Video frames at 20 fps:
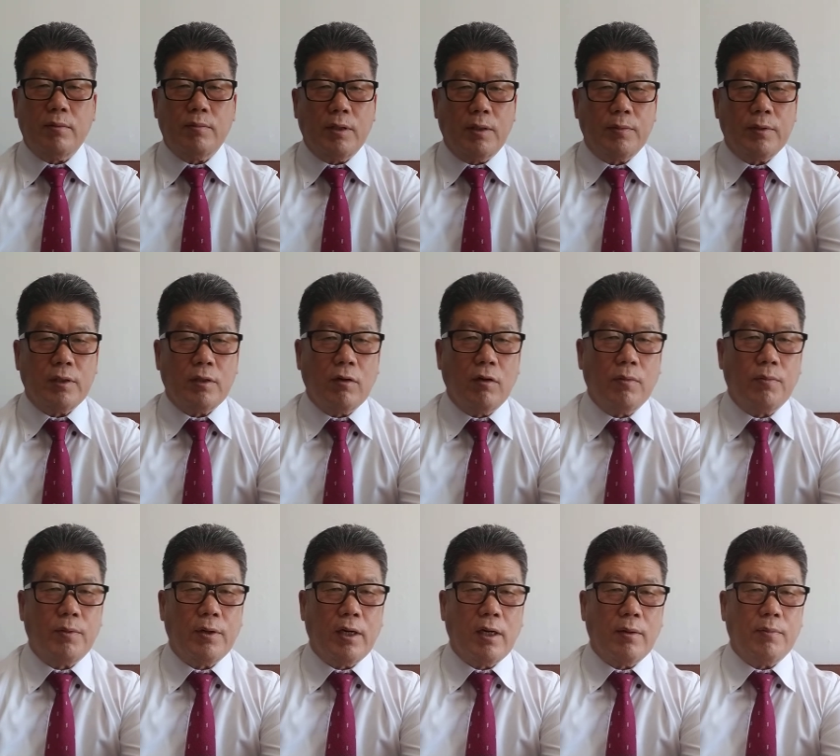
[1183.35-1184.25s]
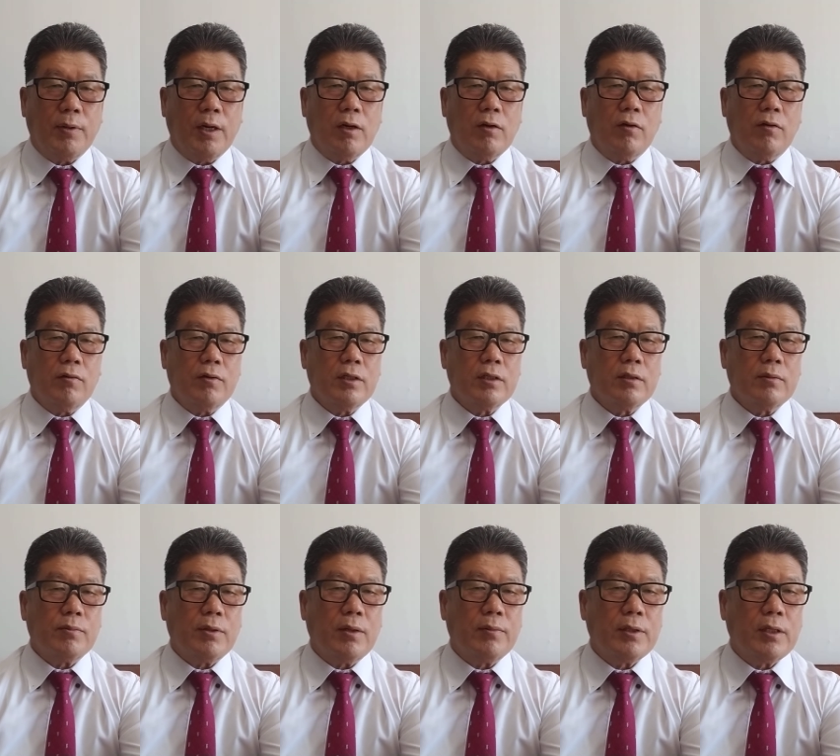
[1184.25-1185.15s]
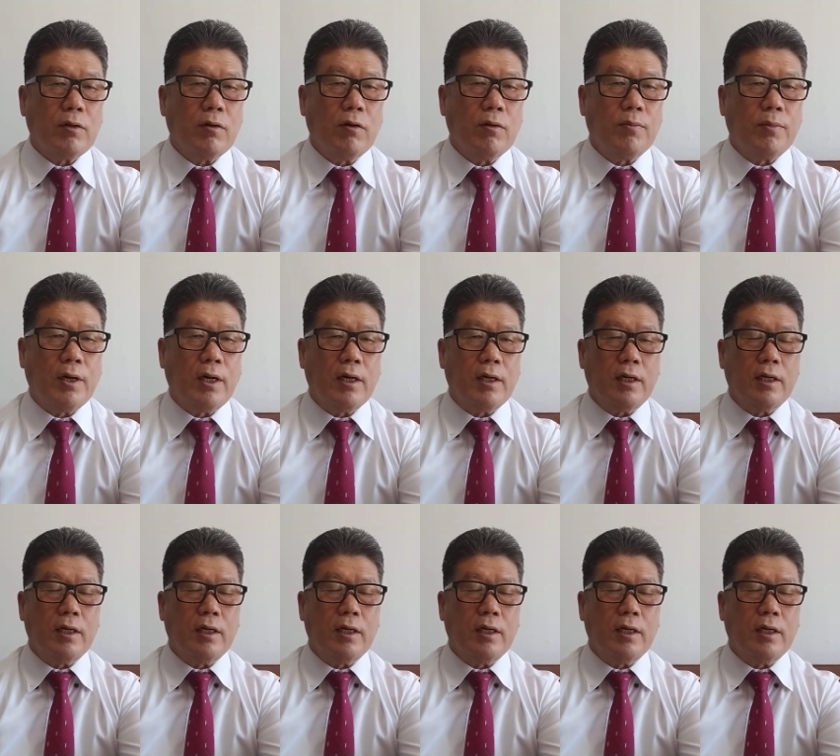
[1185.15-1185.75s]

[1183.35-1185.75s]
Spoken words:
public offer, follow-on public offer,